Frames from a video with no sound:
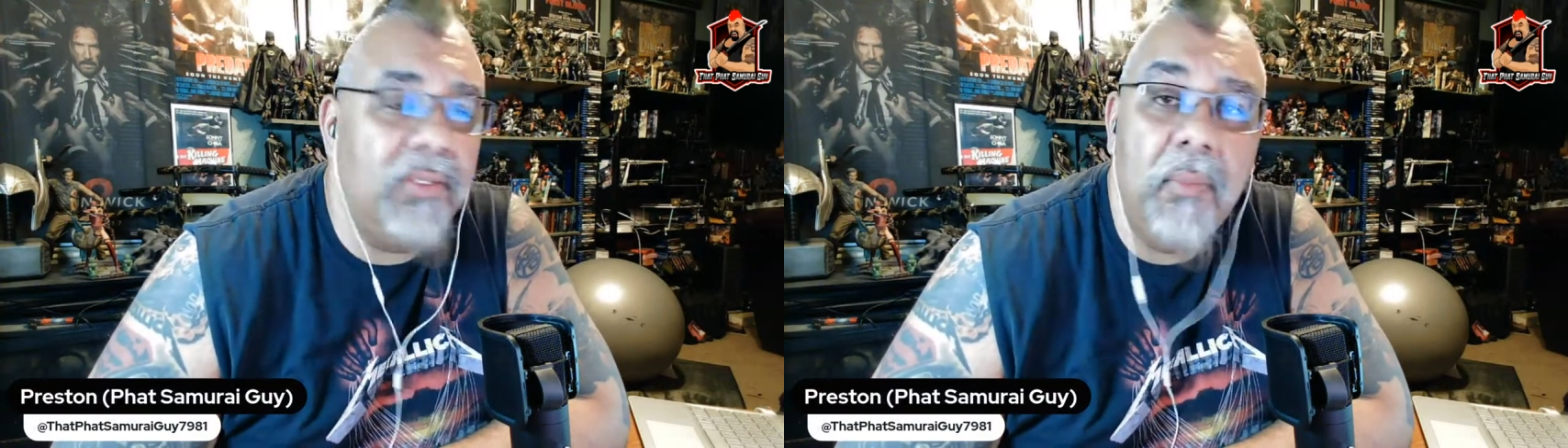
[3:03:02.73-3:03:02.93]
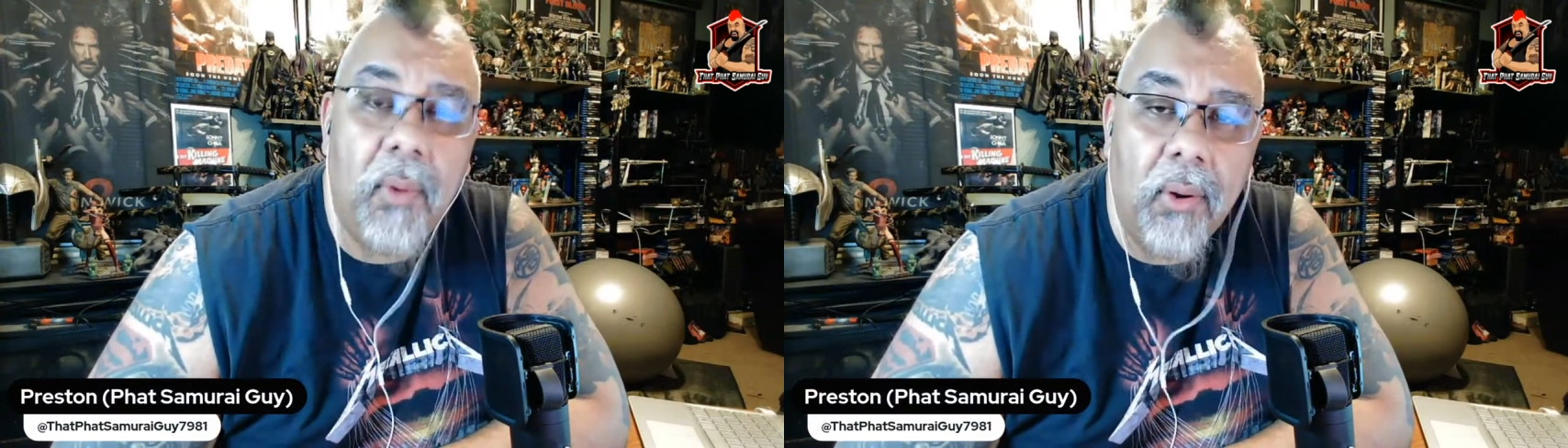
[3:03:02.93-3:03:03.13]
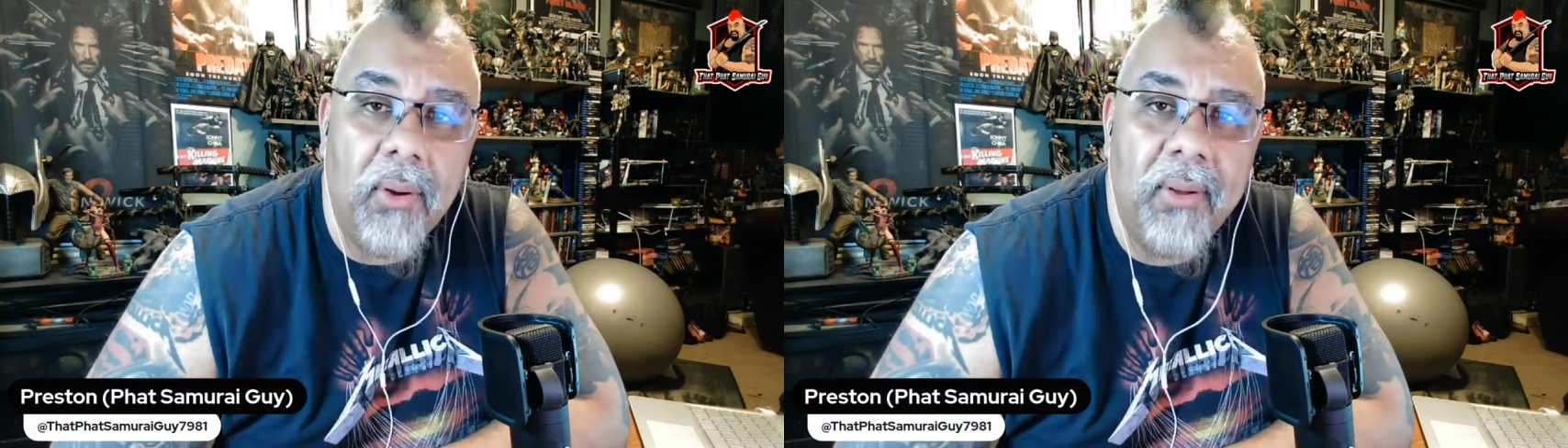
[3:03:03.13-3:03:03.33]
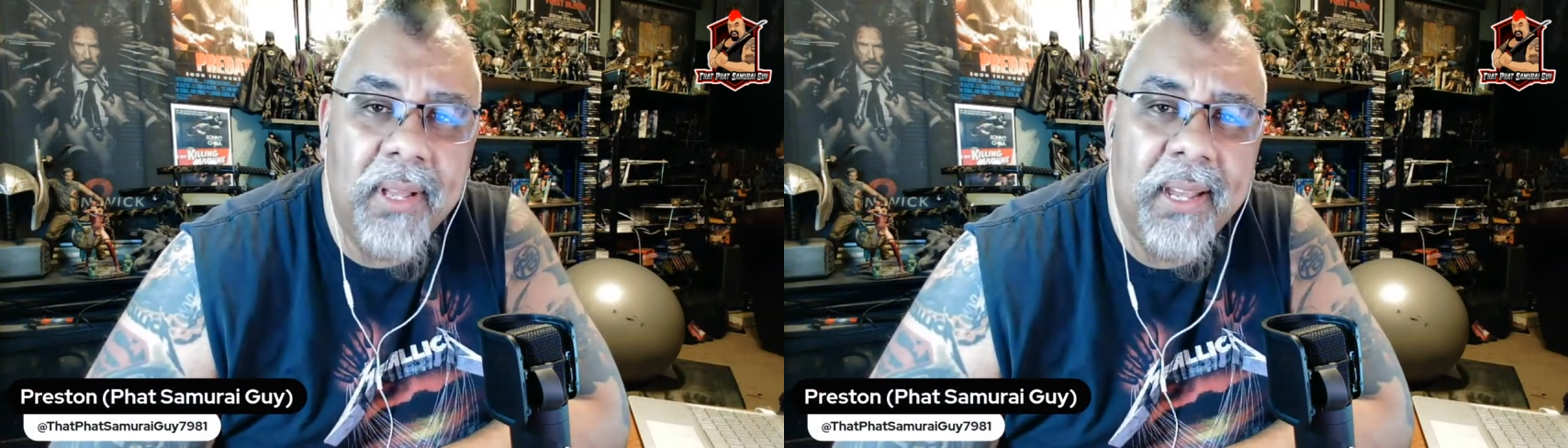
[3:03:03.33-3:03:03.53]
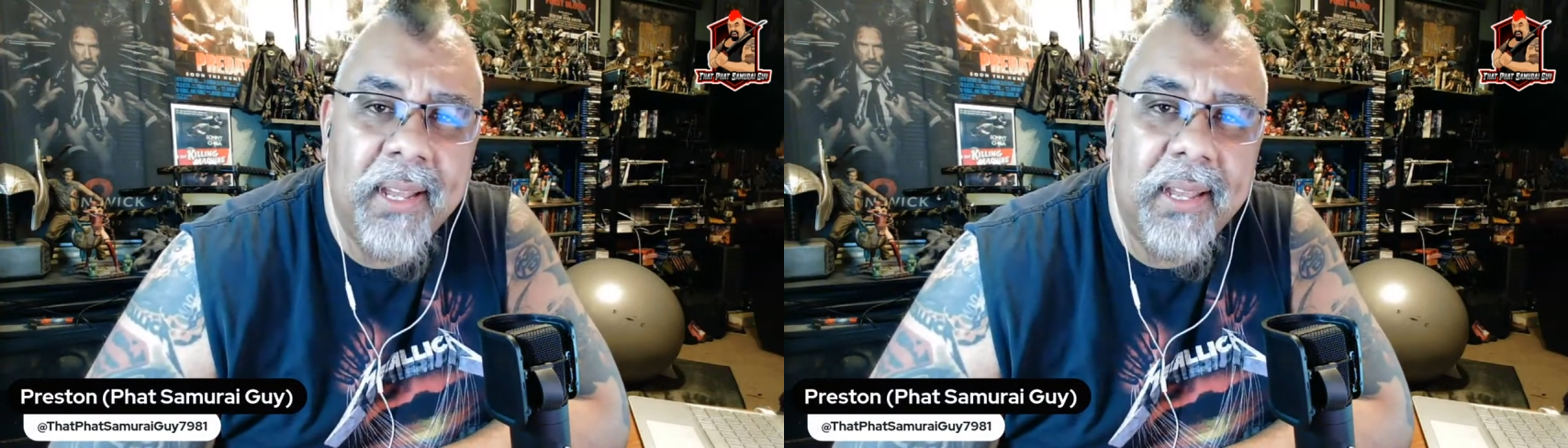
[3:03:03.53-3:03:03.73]
tomorrow
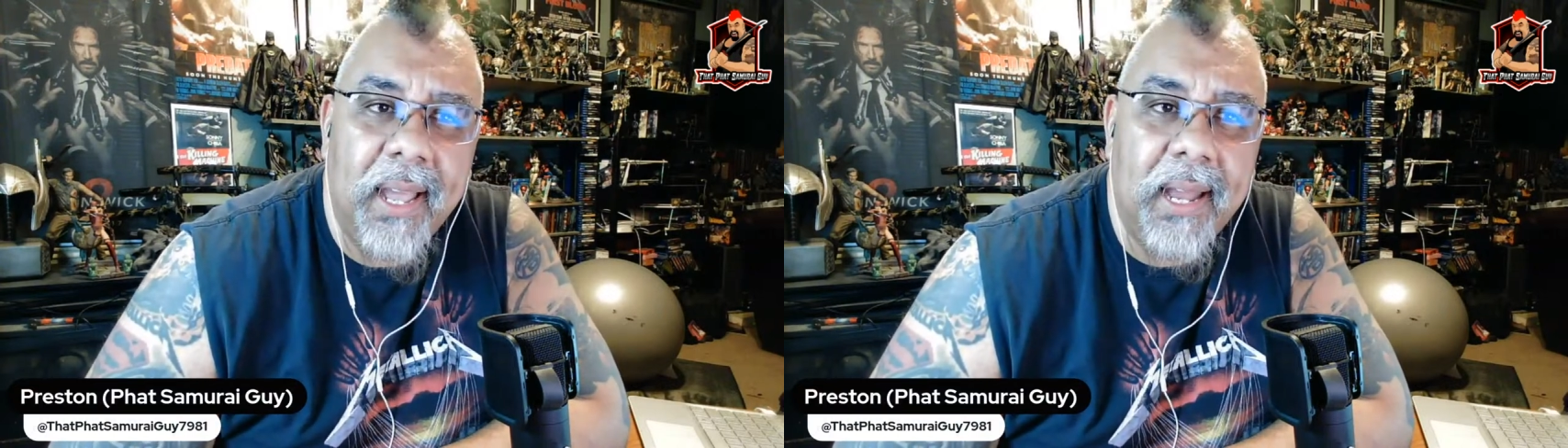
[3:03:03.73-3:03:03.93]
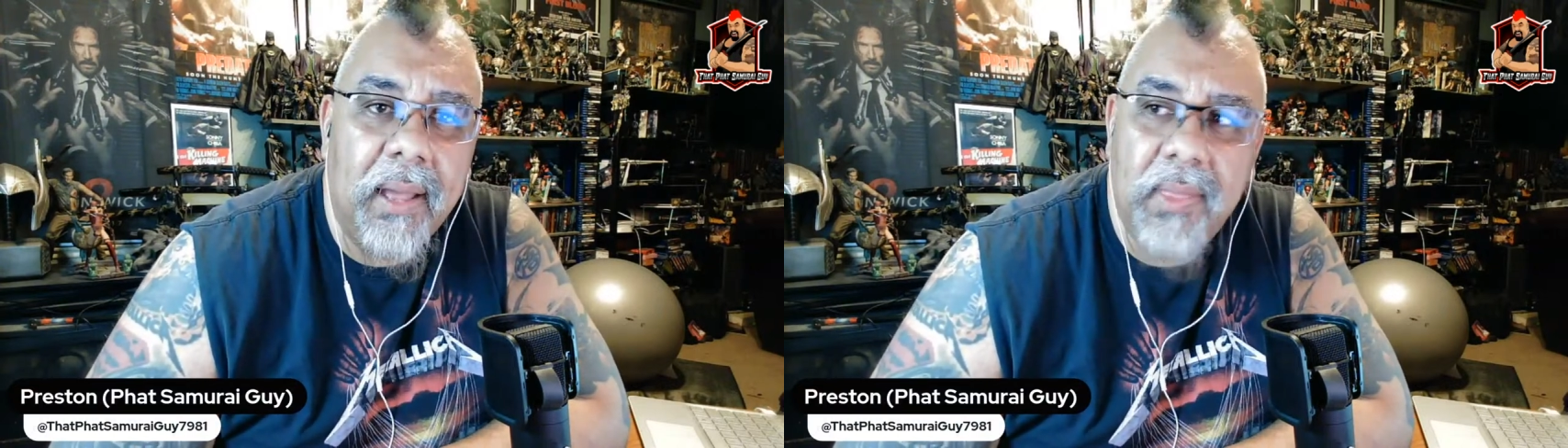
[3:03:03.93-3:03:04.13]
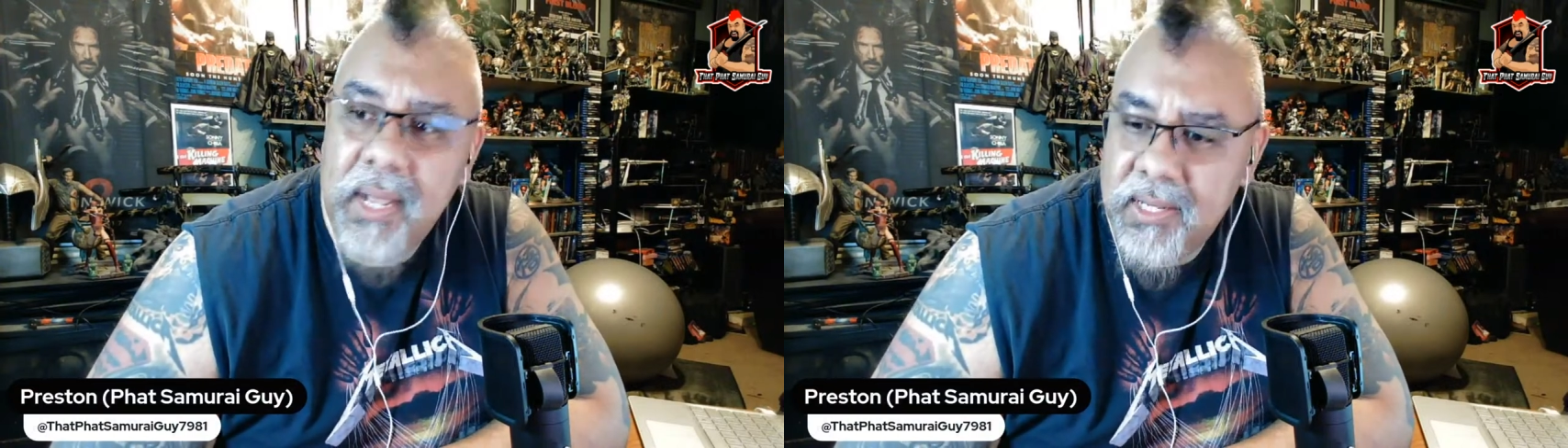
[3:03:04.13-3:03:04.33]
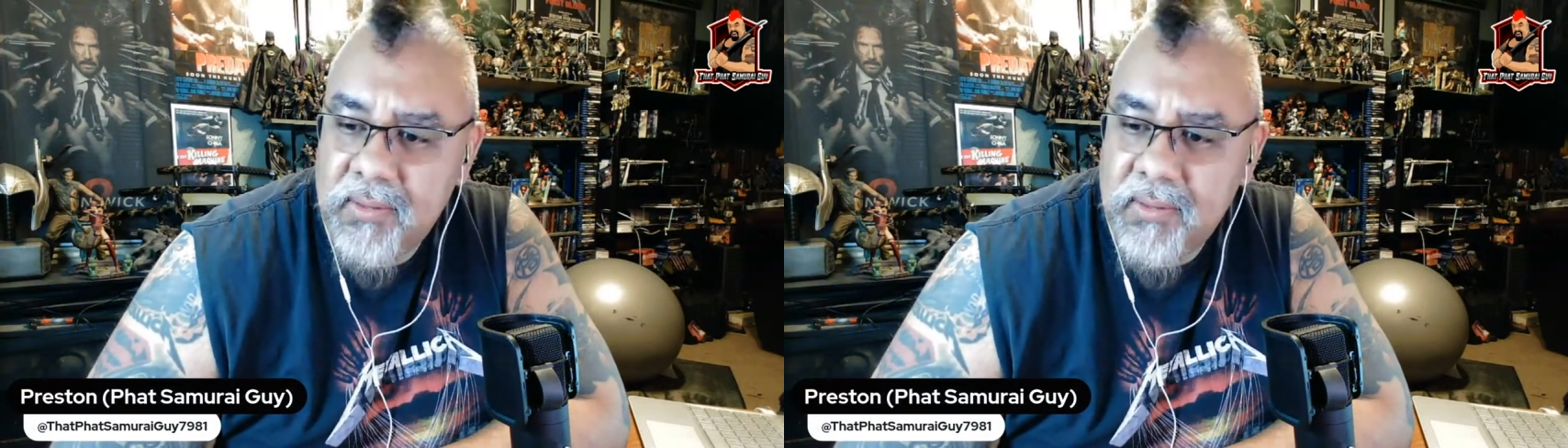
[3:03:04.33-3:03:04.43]
at, I think it's